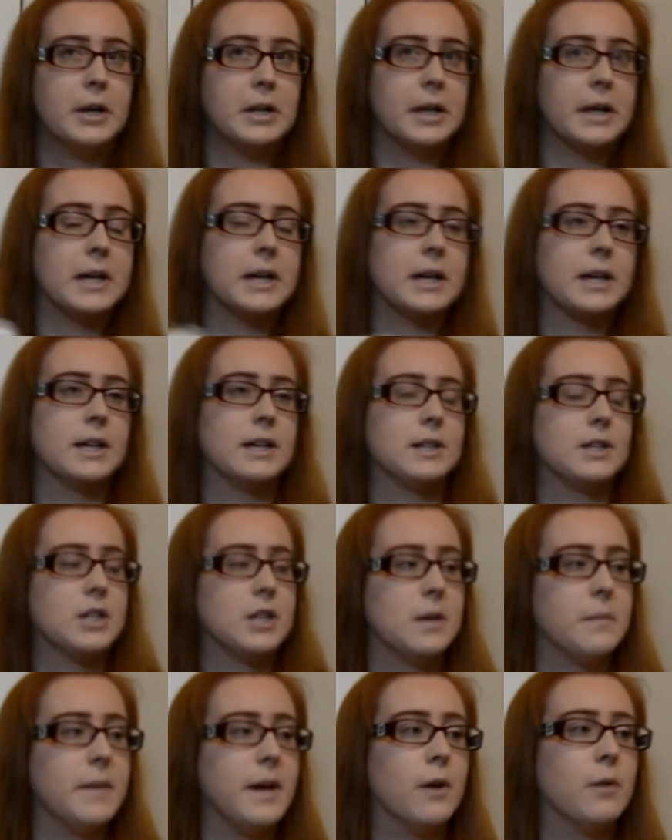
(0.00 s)
Like, she
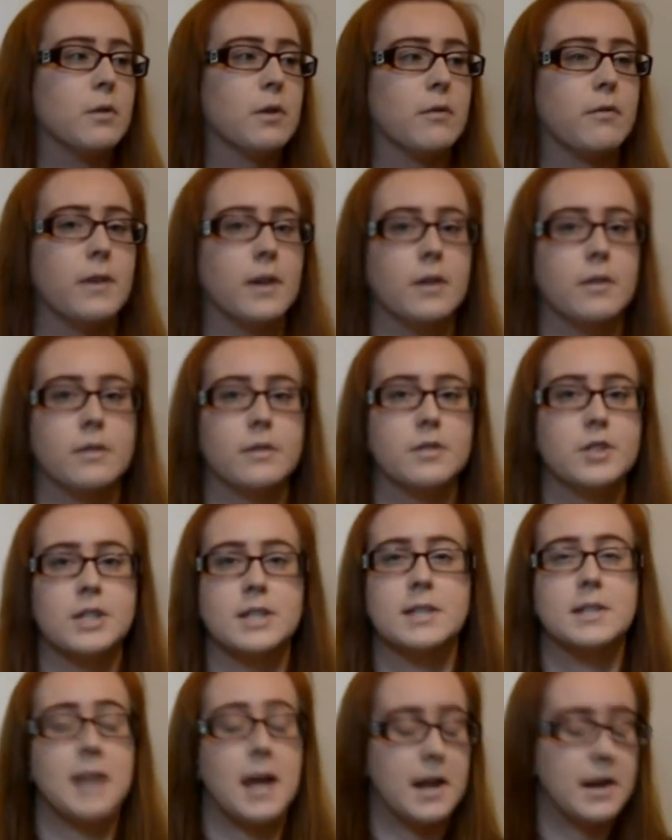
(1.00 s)
can be out in the field
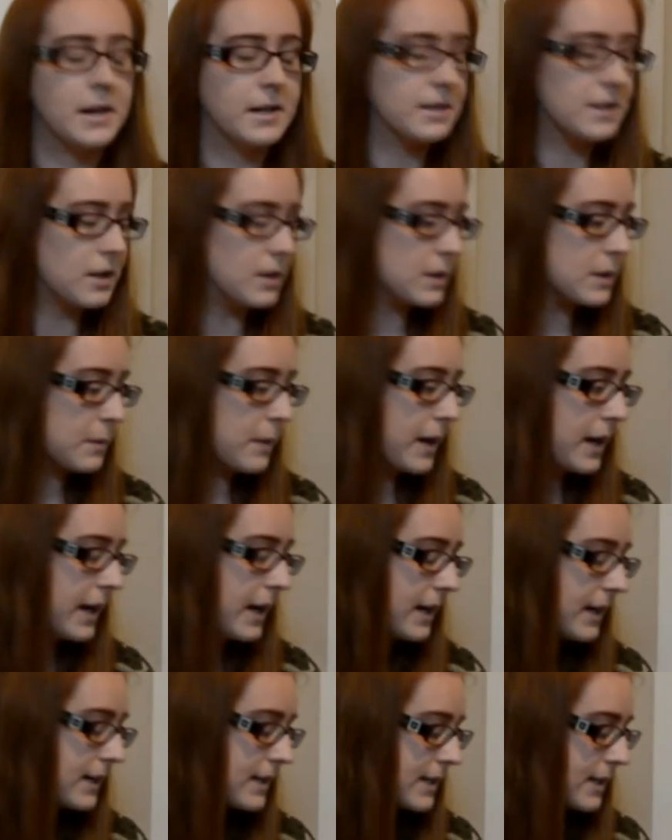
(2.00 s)
just standing and start
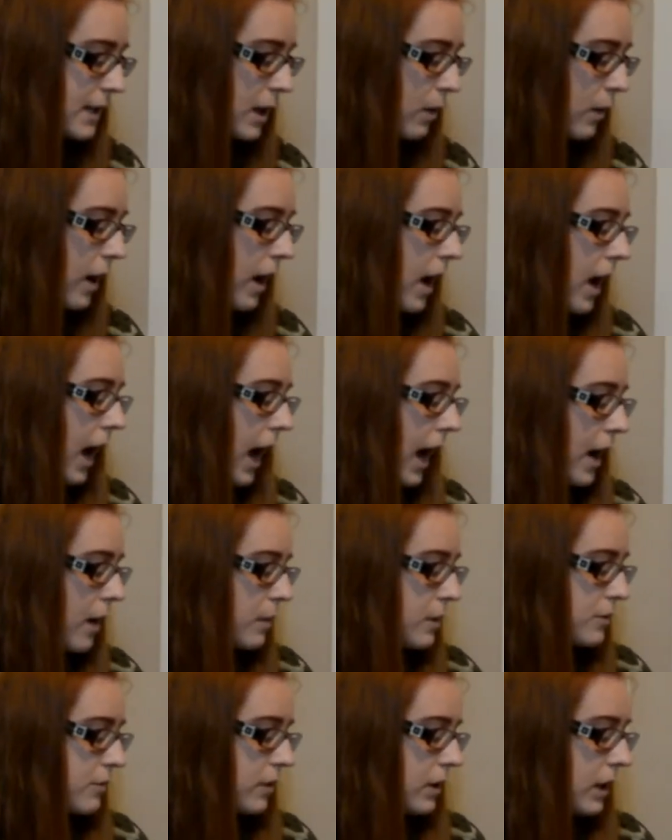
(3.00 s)
sweating. So I
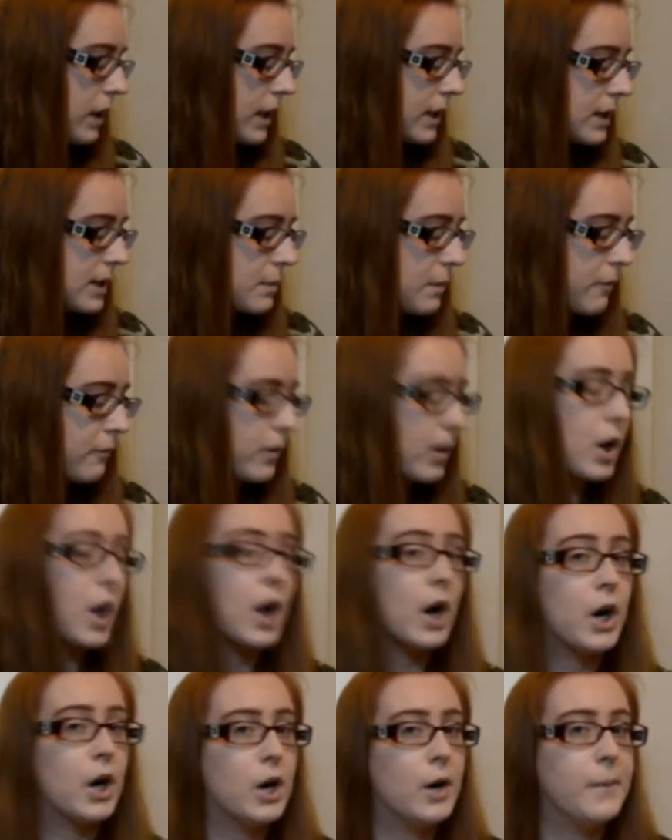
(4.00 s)
always really like this one for
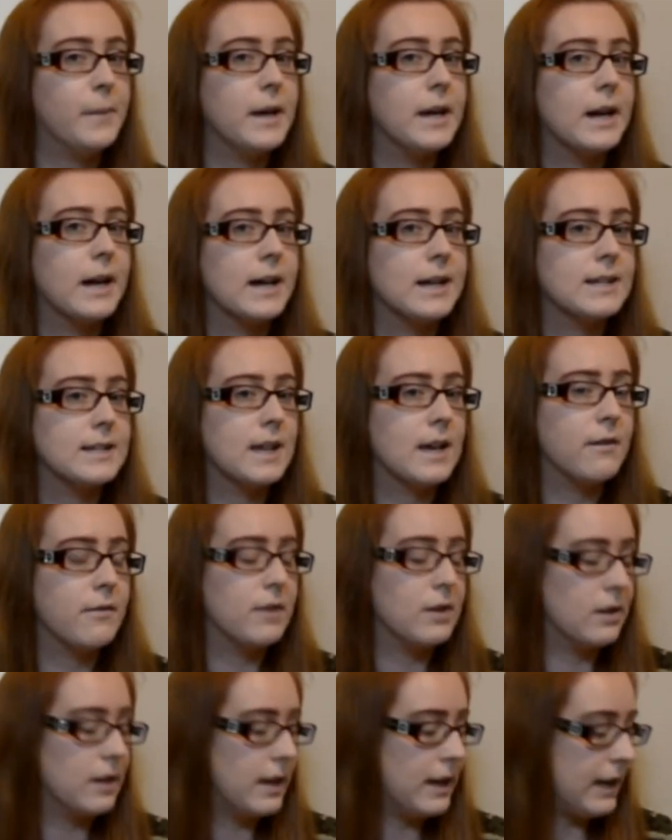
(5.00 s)
her because I
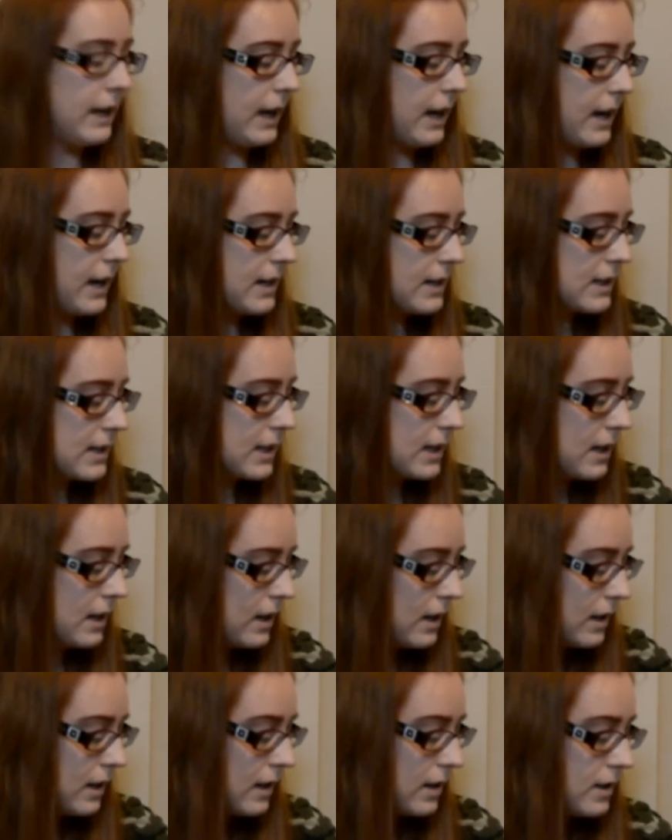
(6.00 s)
feel like it
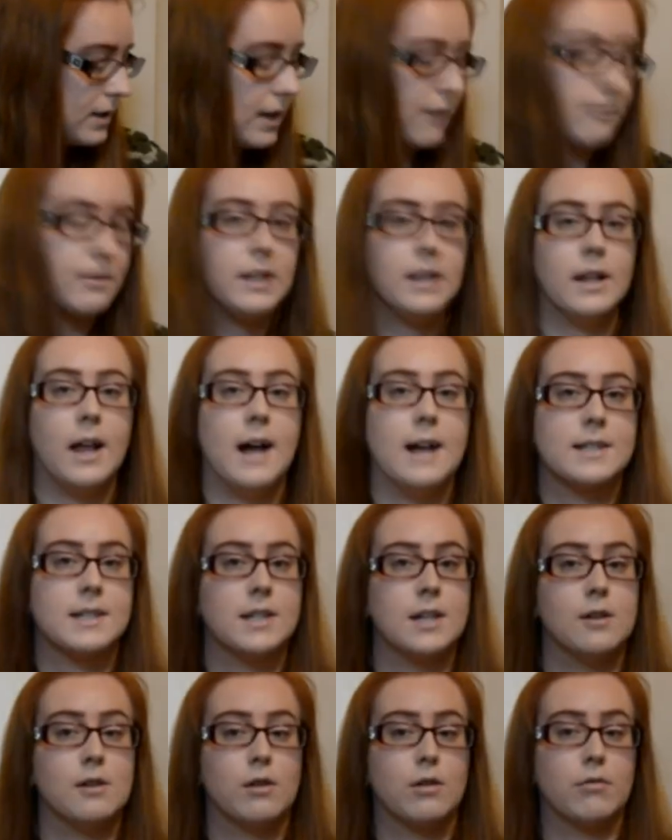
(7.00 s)
definitely
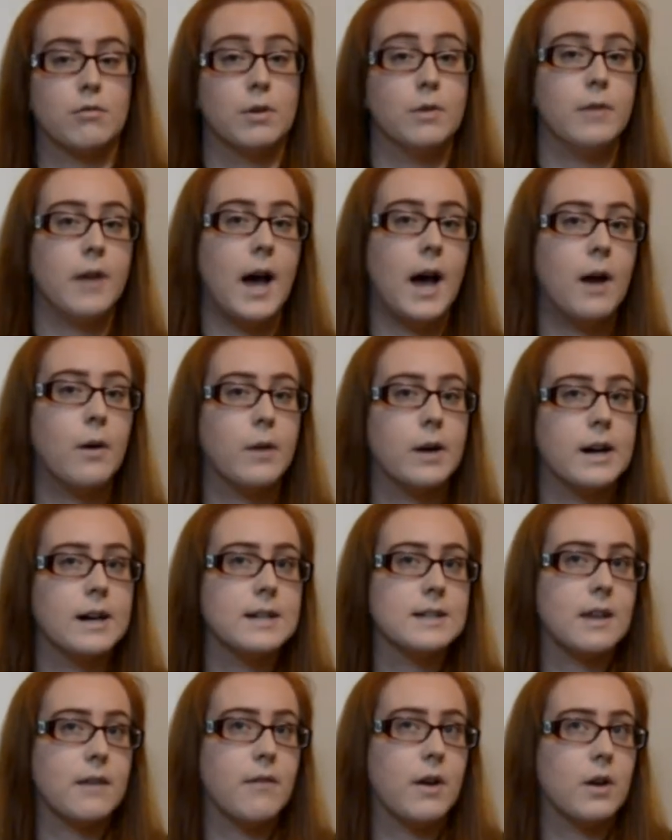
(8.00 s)
lasted through that,
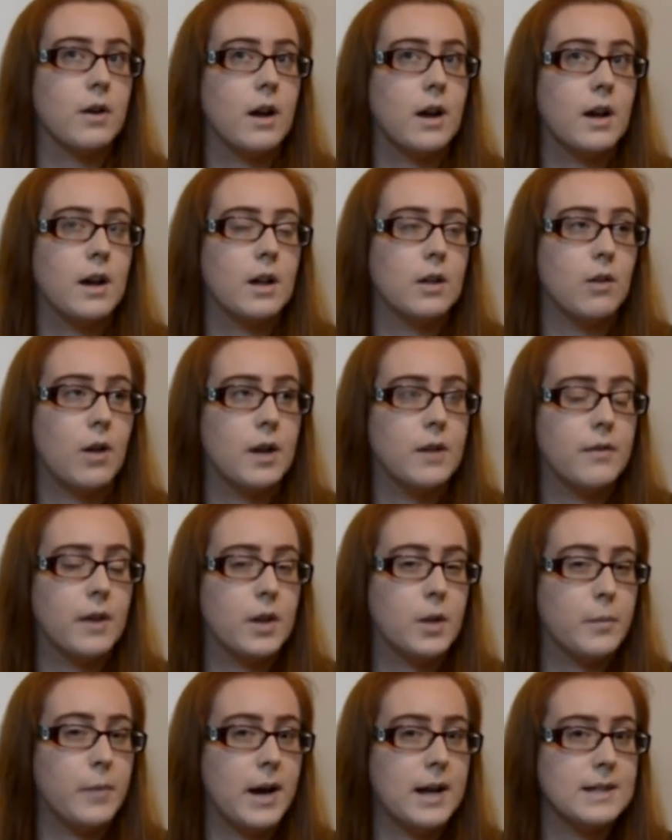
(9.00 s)
whereas I found a lot of
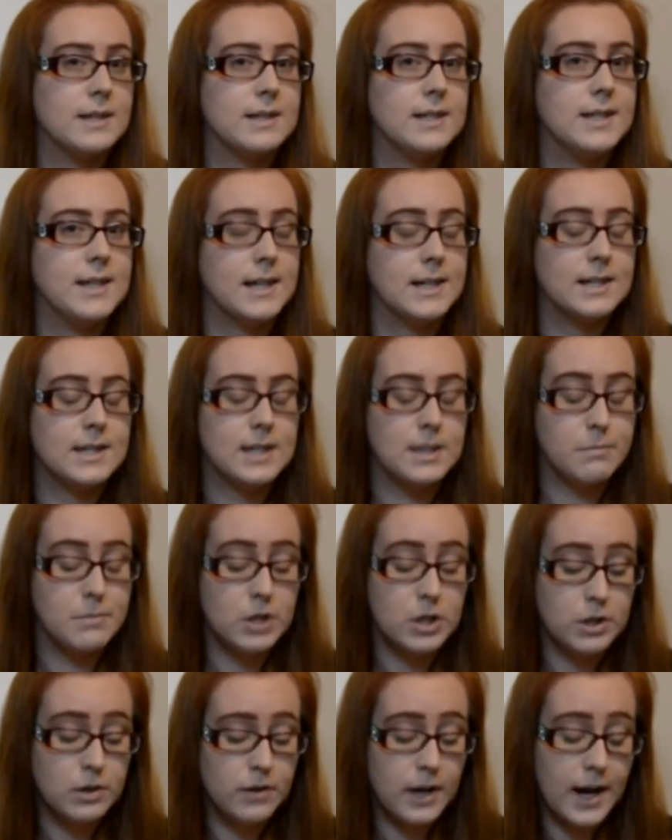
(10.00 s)
other brands didn't seem
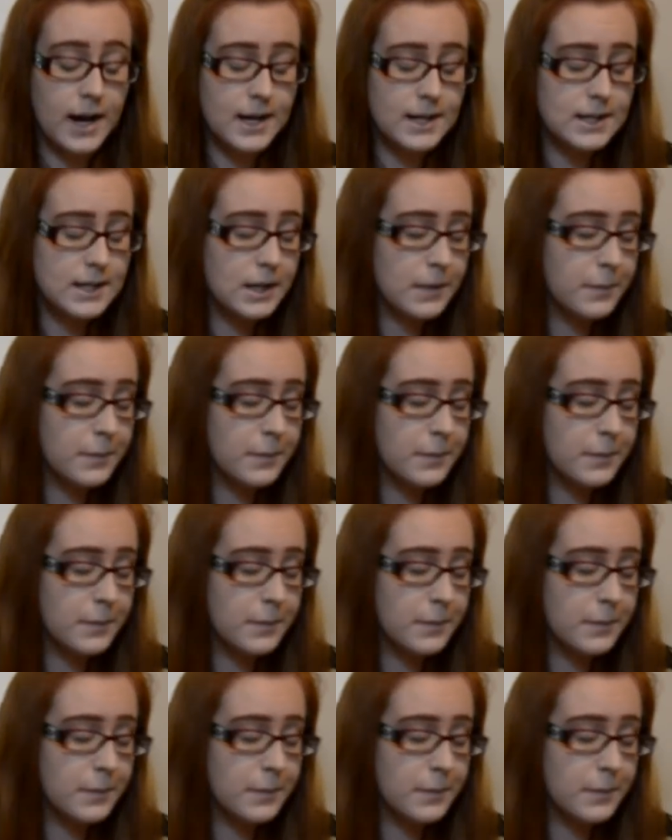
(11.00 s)
to do that.